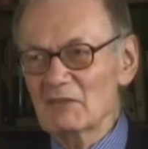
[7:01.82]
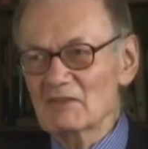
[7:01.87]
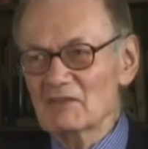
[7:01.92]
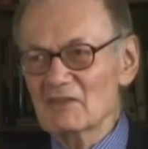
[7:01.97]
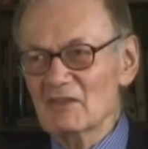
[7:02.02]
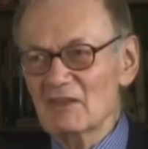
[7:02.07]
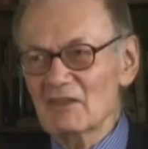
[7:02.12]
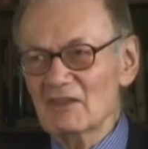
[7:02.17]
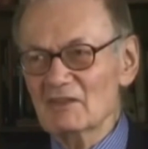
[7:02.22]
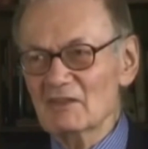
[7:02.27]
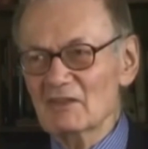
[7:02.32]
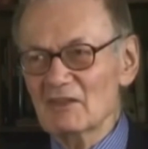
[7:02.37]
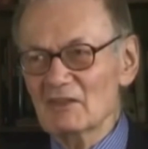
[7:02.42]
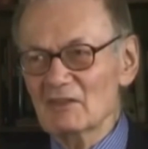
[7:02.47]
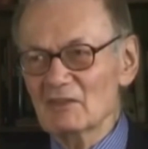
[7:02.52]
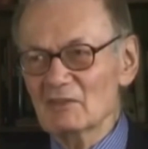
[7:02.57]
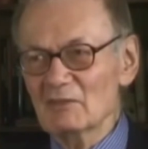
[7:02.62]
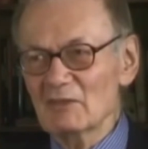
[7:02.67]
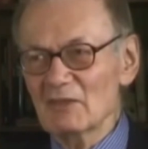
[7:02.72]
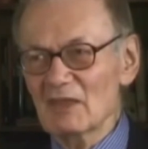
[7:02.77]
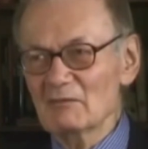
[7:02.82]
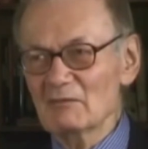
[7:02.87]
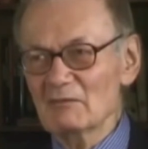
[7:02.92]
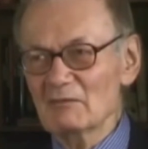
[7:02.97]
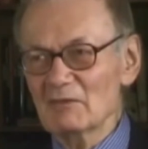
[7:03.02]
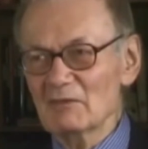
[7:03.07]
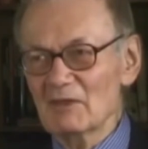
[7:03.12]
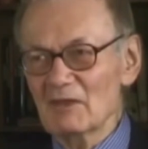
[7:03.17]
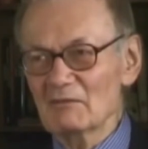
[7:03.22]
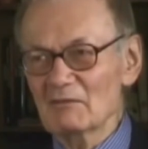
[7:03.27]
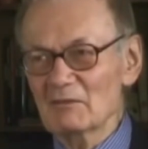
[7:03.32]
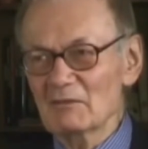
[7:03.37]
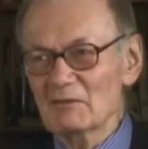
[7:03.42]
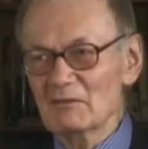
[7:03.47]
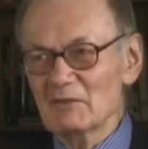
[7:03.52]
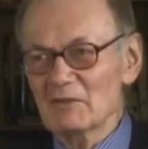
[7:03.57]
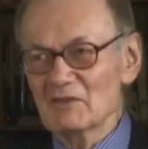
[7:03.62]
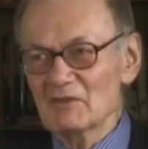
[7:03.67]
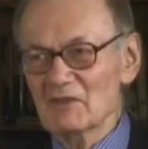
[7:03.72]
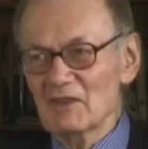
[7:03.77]
what my science tells me, and
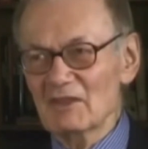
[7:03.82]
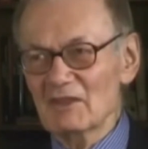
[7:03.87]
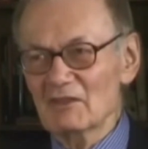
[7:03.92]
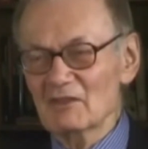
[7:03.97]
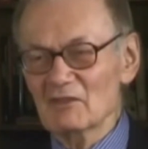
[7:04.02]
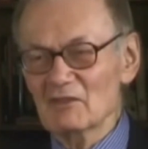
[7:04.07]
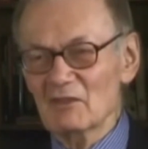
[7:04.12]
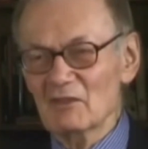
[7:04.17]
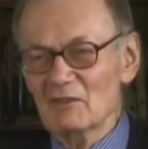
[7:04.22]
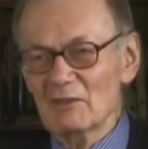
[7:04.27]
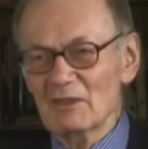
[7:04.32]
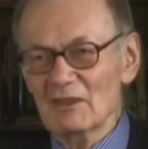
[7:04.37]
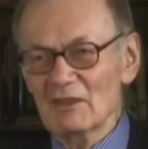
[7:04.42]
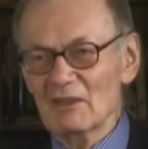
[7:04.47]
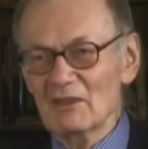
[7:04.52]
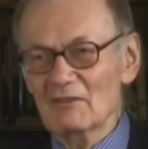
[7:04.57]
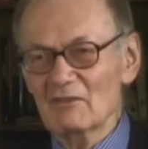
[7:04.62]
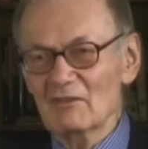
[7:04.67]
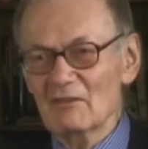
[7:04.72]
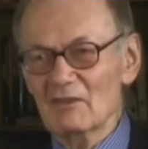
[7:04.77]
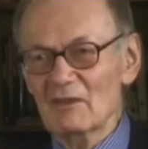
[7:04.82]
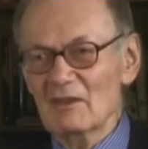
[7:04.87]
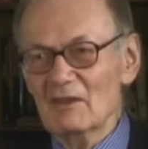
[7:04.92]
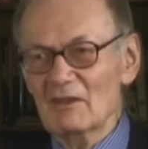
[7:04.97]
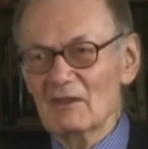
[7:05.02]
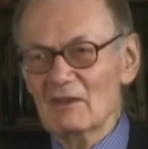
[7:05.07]
I've been a scientist all my life.